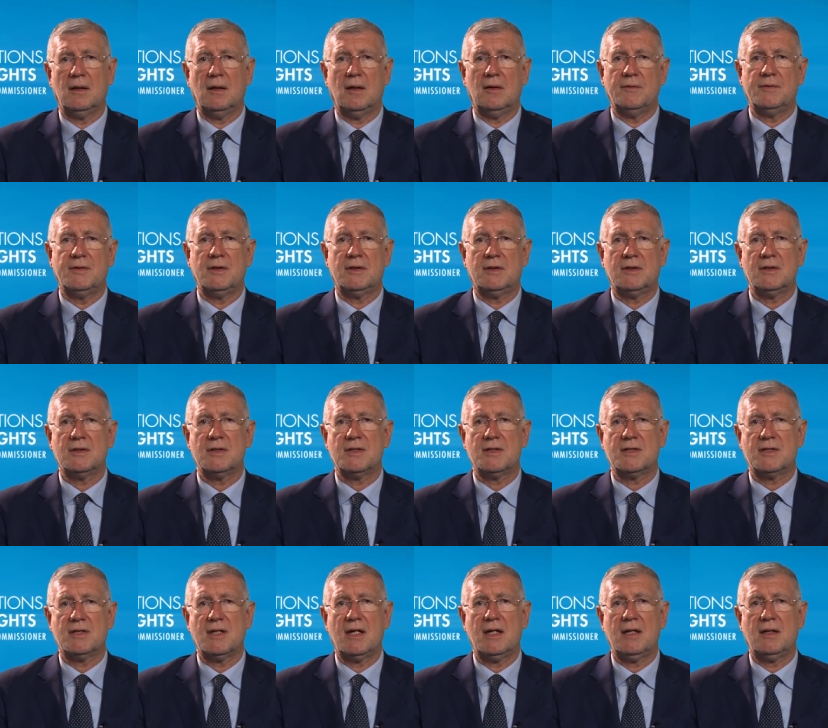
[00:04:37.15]
of the third
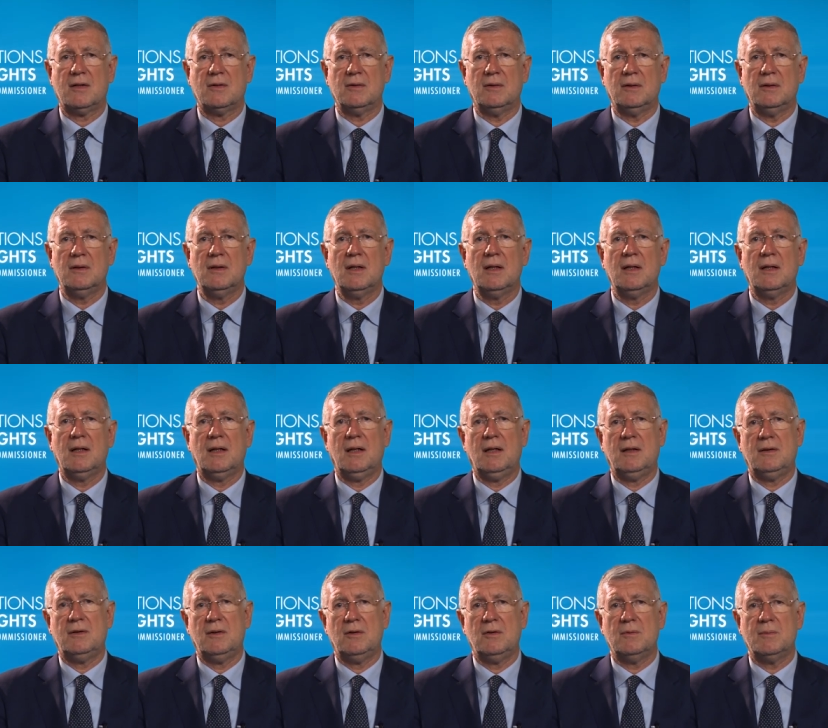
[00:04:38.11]
cycle
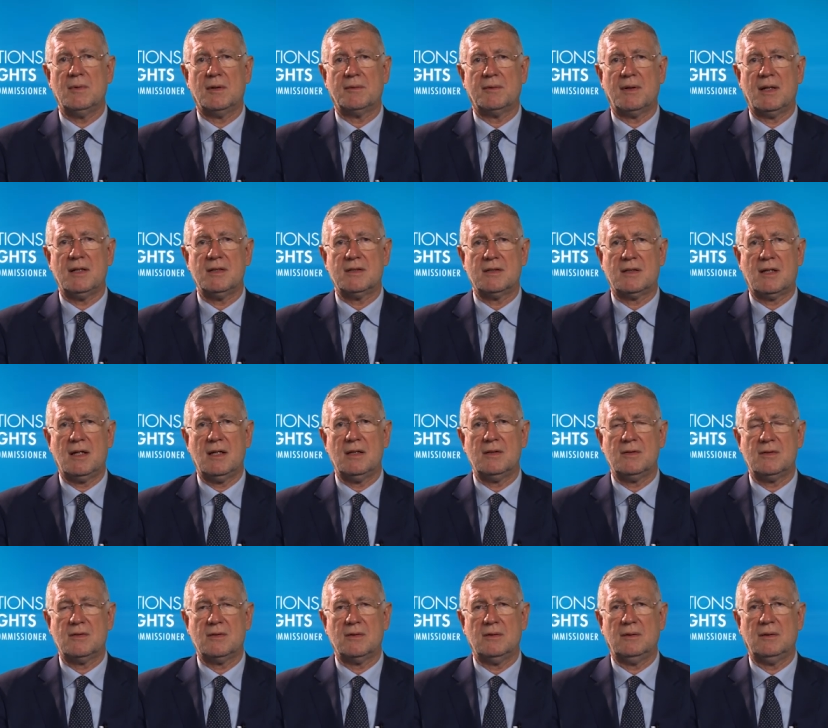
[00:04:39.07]
in the Human Rights
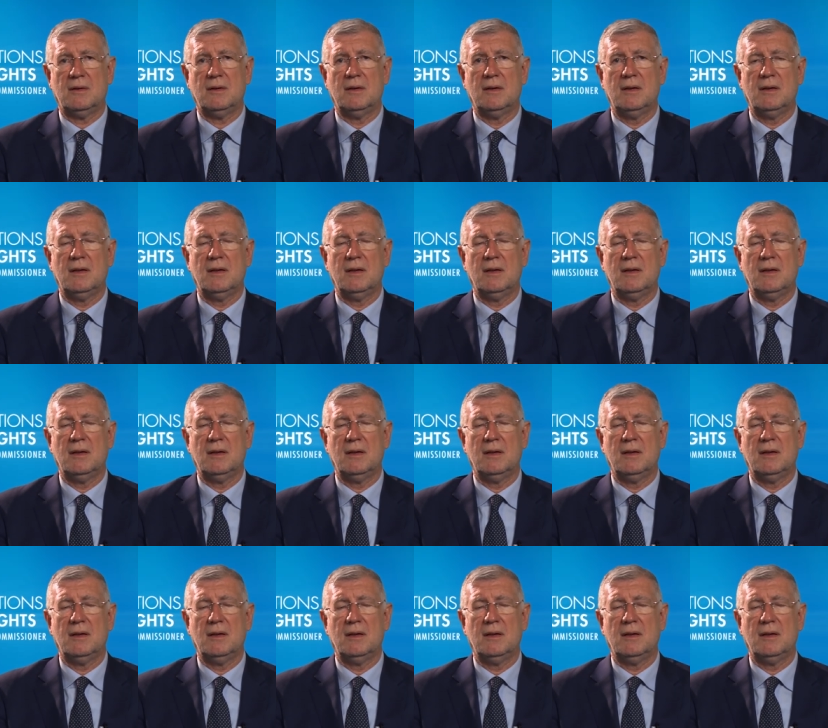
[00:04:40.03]
Council.